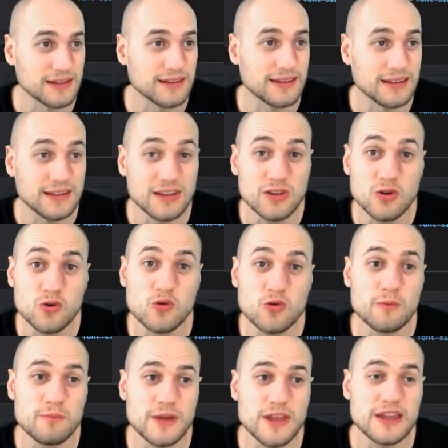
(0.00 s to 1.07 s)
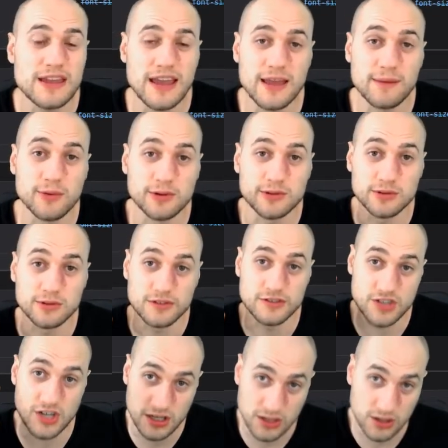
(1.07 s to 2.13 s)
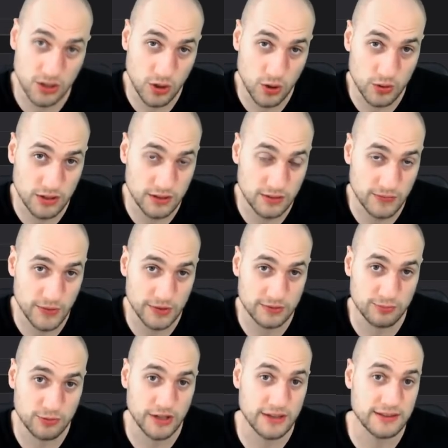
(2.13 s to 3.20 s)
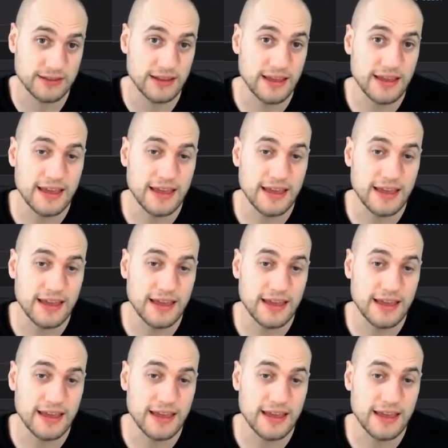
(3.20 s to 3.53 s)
than you being able to inject the code in the first place,